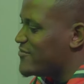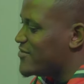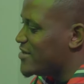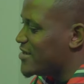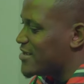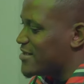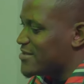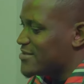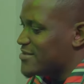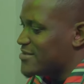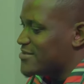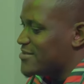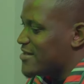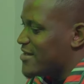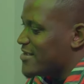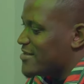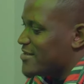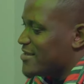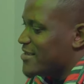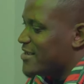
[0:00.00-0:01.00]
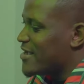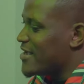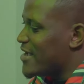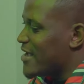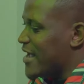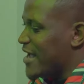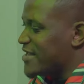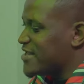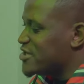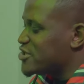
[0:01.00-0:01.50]
any uh, any
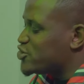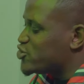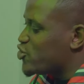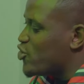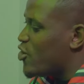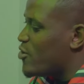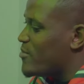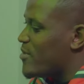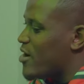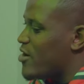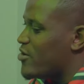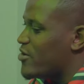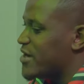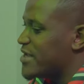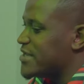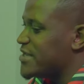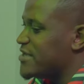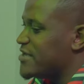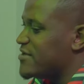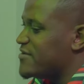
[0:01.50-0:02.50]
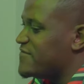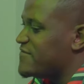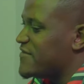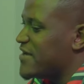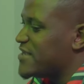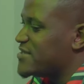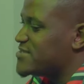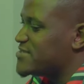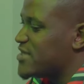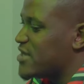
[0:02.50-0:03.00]
any trauma or any
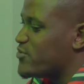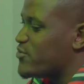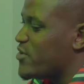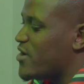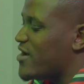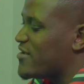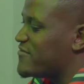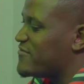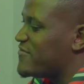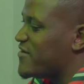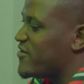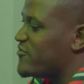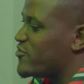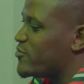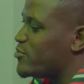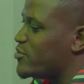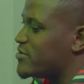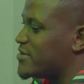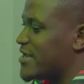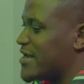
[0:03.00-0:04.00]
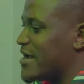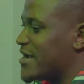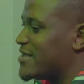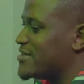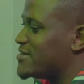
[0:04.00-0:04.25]
events that were unfavorable that gotcha.